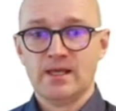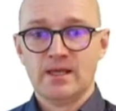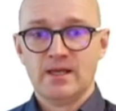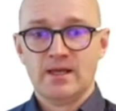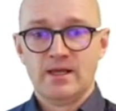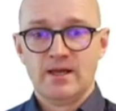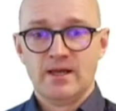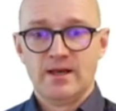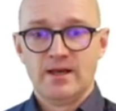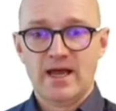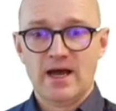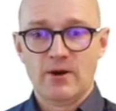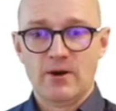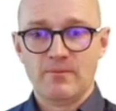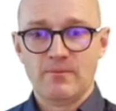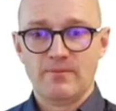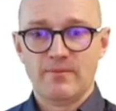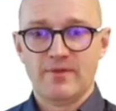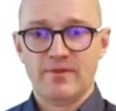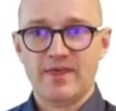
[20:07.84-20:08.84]
Now,
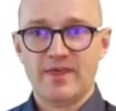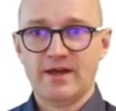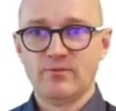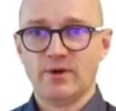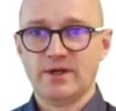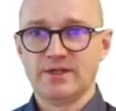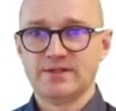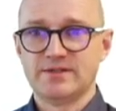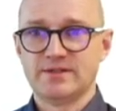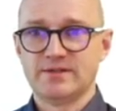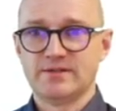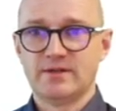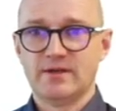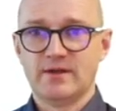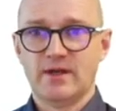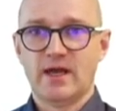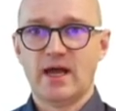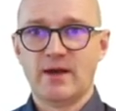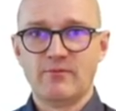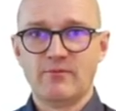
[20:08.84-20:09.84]

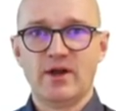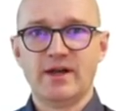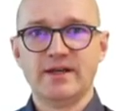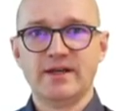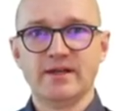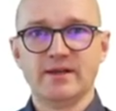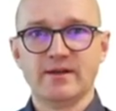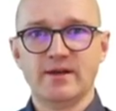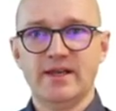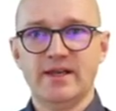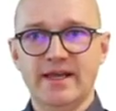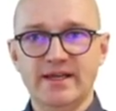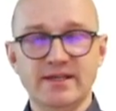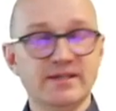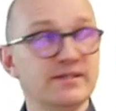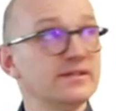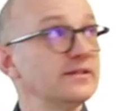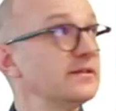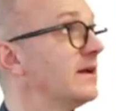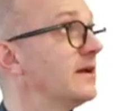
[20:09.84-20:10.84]
I'm running
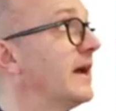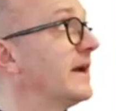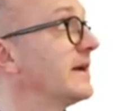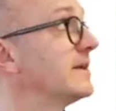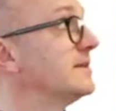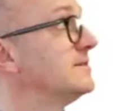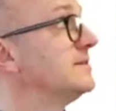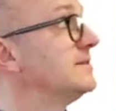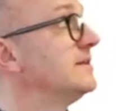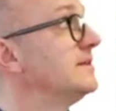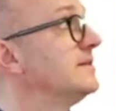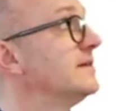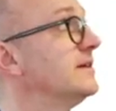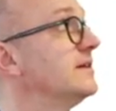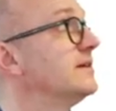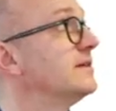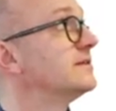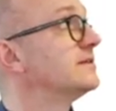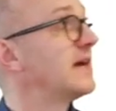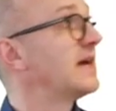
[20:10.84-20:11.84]
late. I can see the
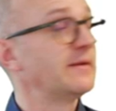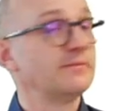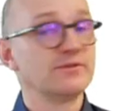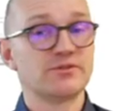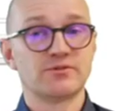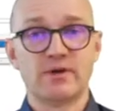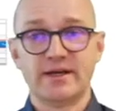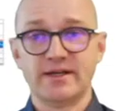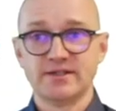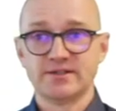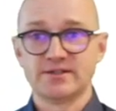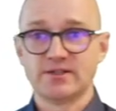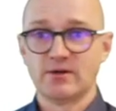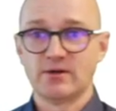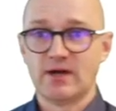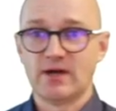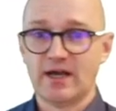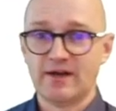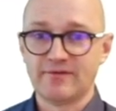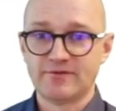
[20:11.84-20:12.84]
time is running, so I
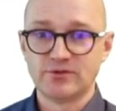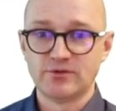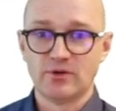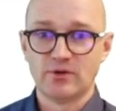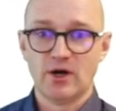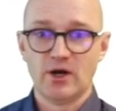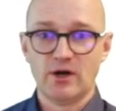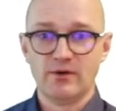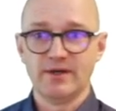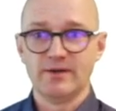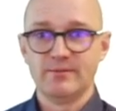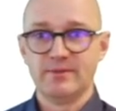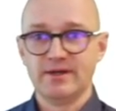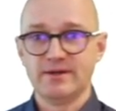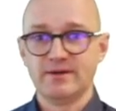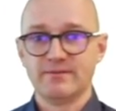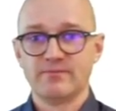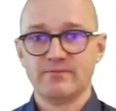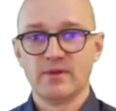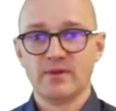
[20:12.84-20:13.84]
have to hurry a bit.
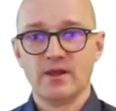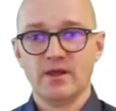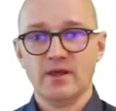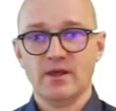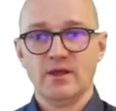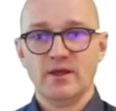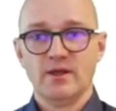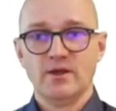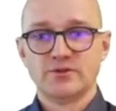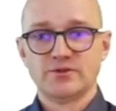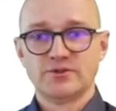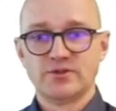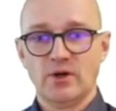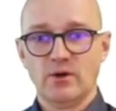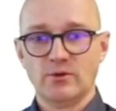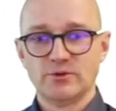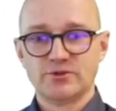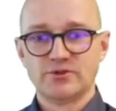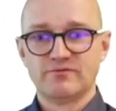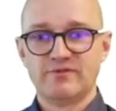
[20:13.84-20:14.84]
So
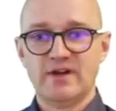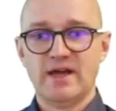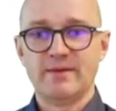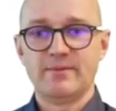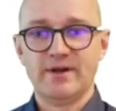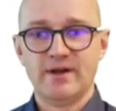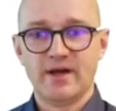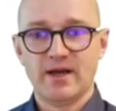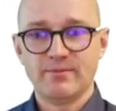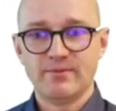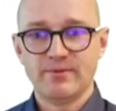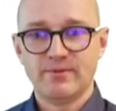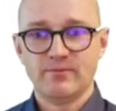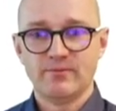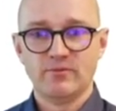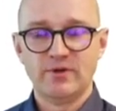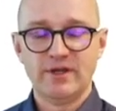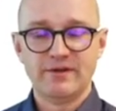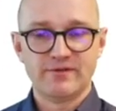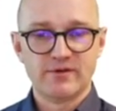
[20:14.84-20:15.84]
to wrap it up,
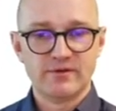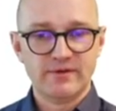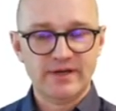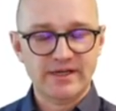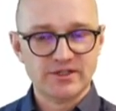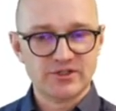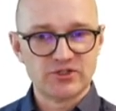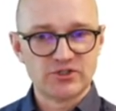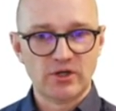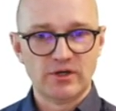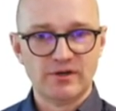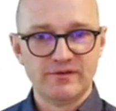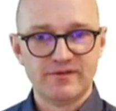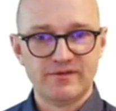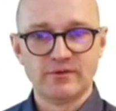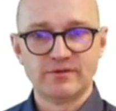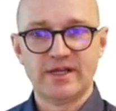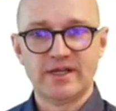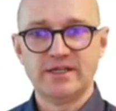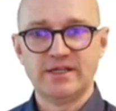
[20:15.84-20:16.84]
we have created a solid
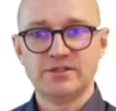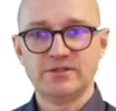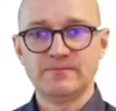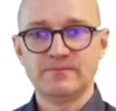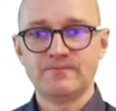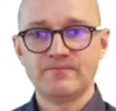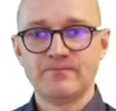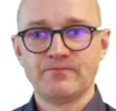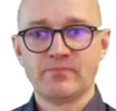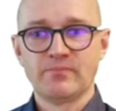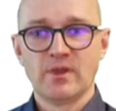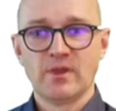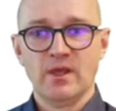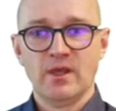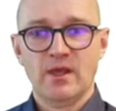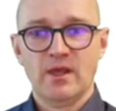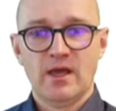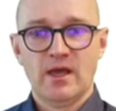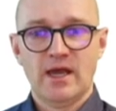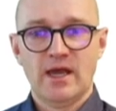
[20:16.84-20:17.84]
foundation,
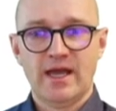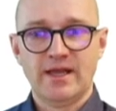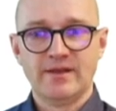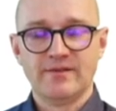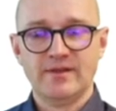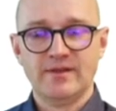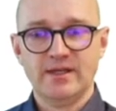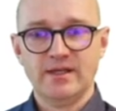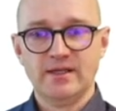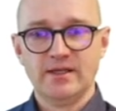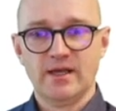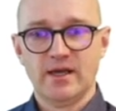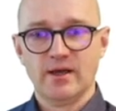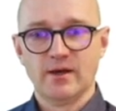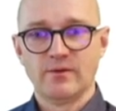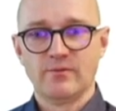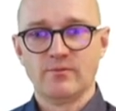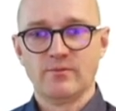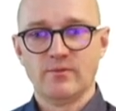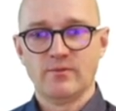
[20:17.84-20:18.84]
and
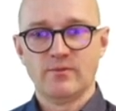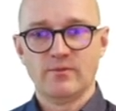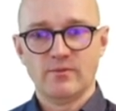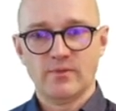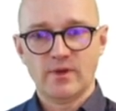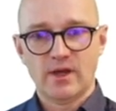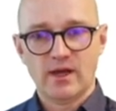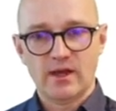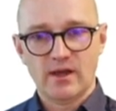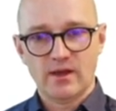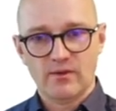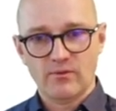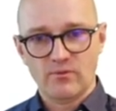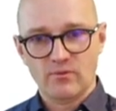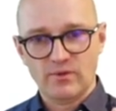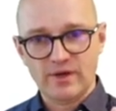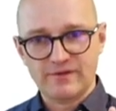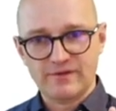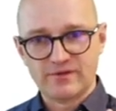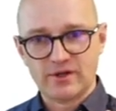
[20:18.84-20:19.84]
we
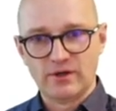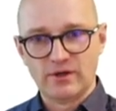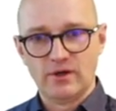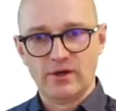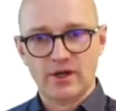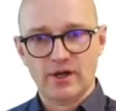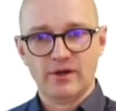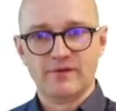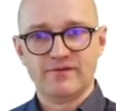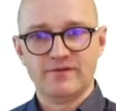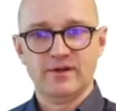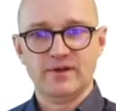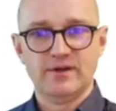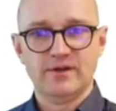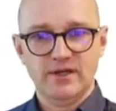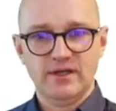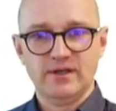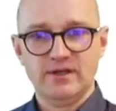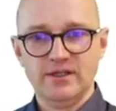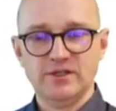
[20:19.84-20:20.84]
have done a lot of,
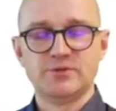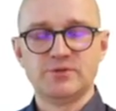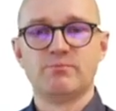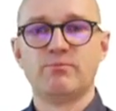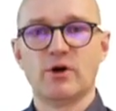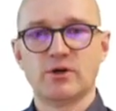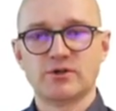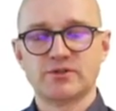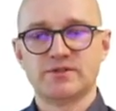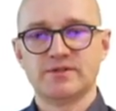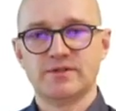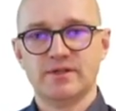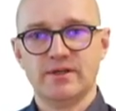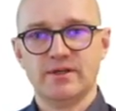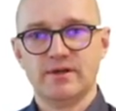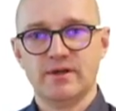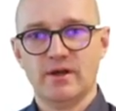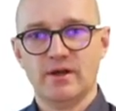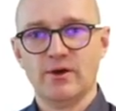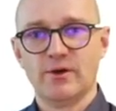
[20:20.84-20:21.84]
in each box,
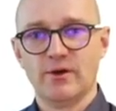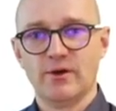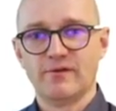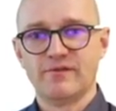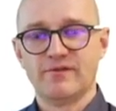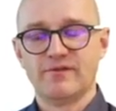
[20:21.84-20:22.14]
a lot of